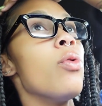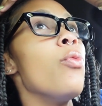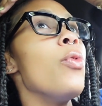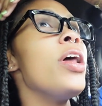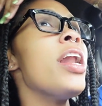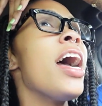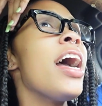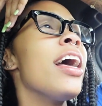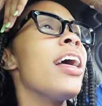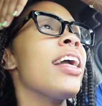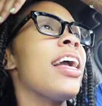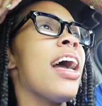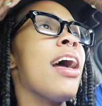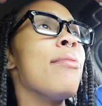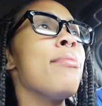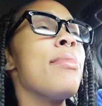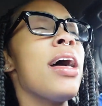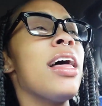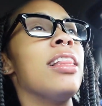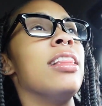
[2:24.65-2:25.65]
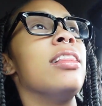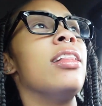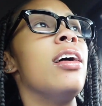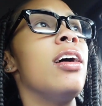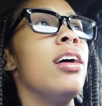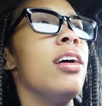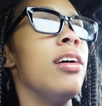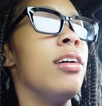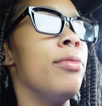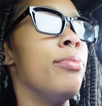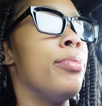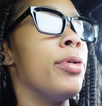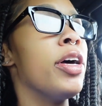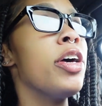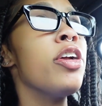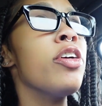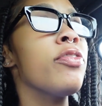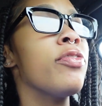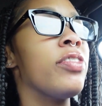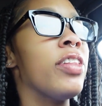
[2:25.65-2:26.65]
When I got my uh,
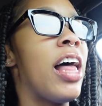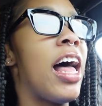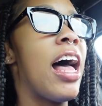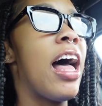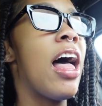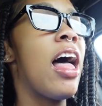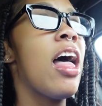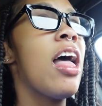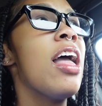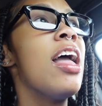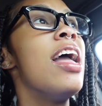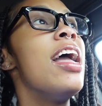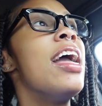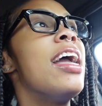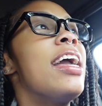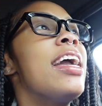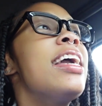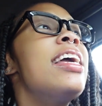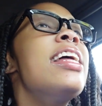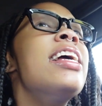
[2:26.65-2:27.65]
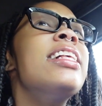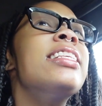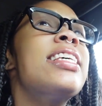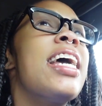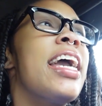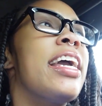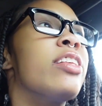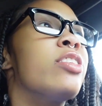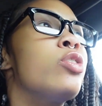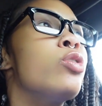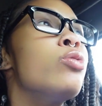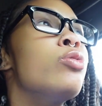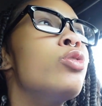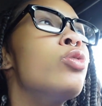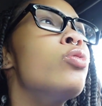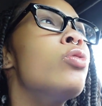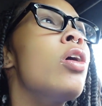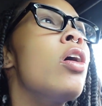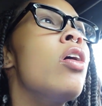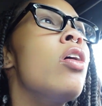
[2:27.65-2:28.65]
butterfly, it didn't take too
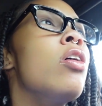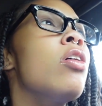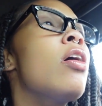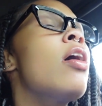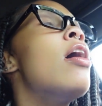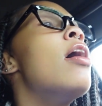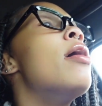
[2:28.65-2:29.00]
too long